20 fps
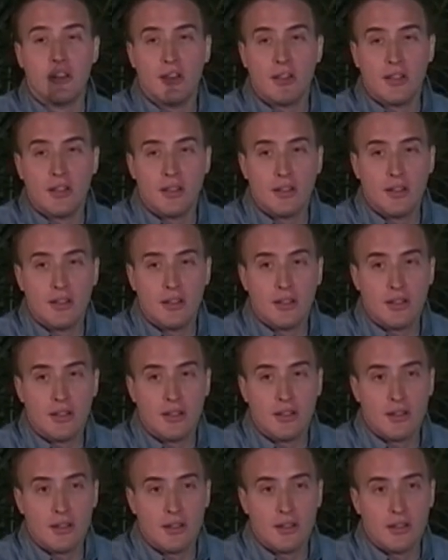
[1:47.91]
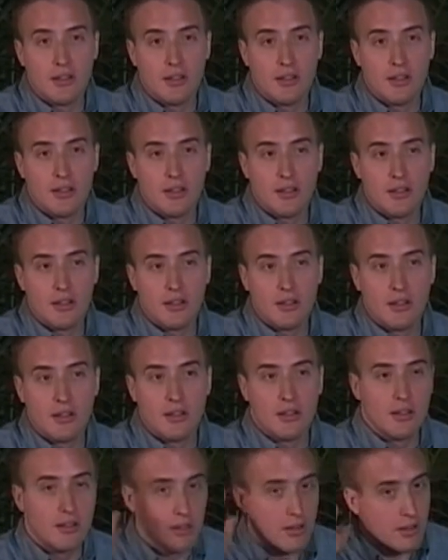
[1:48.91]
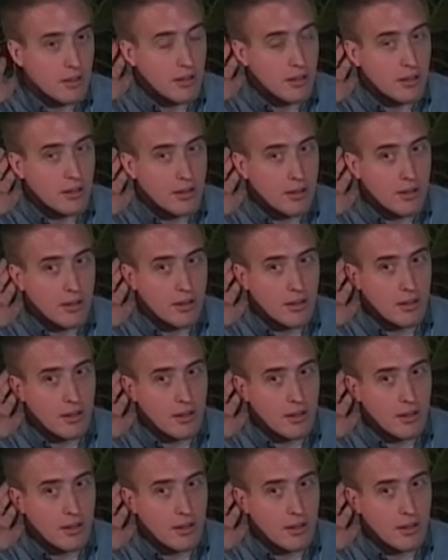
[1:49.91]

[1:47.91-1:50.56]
Nothing is said.